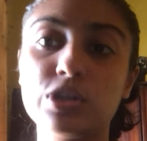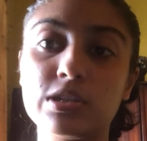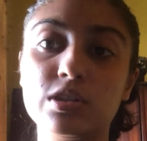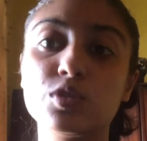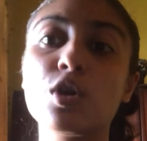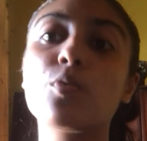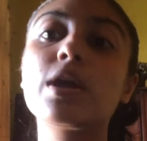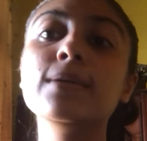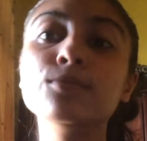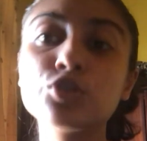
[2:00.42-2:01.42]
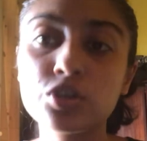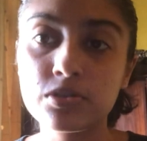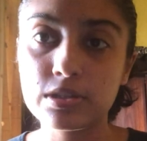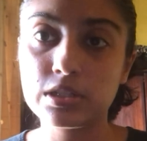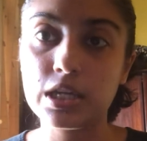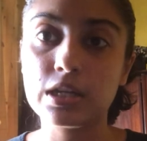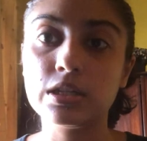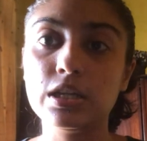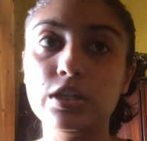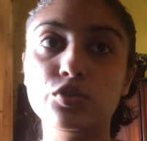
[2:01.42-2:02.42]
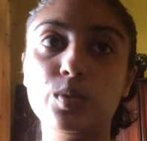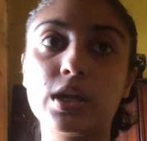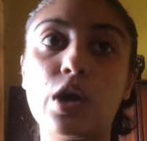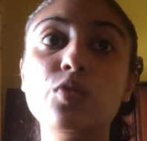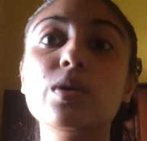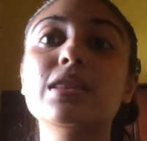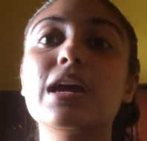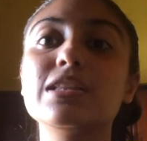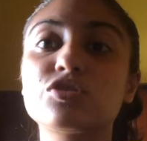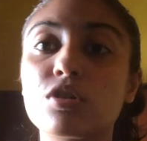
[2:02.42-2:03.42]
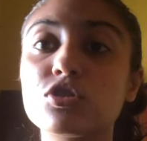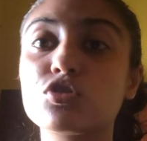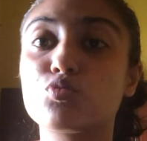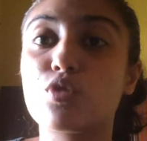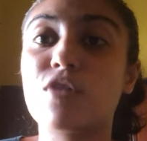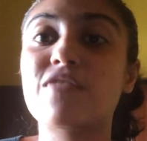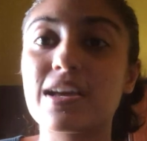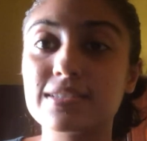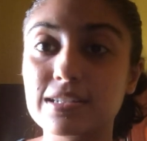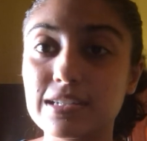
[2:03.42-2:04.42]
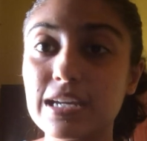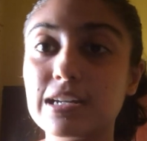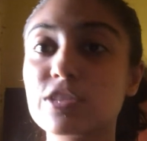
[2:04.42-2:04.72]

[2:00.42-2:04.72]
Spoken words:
justice, where emotions are taken into account, but there it's not just raw facts and data.